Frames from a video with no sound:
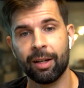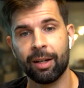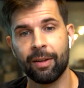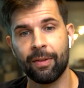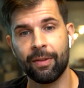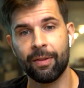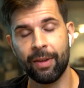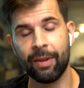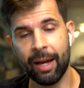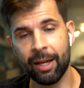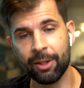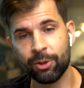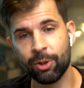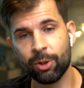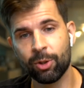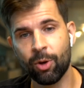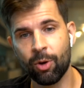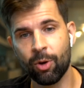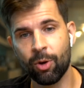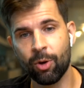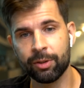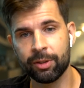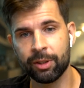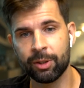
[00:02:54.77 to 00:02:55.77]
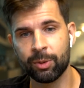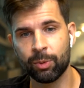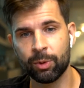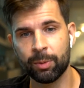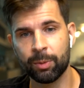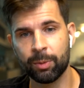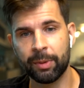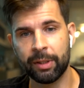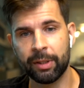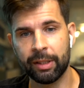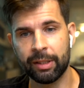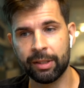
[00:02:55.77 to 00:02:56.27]
then your content
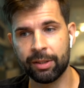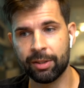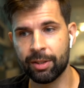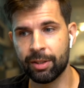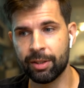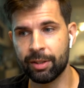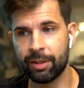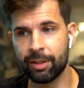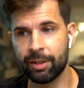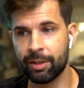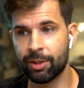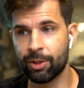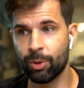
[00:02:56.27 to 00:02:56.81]
would be interested.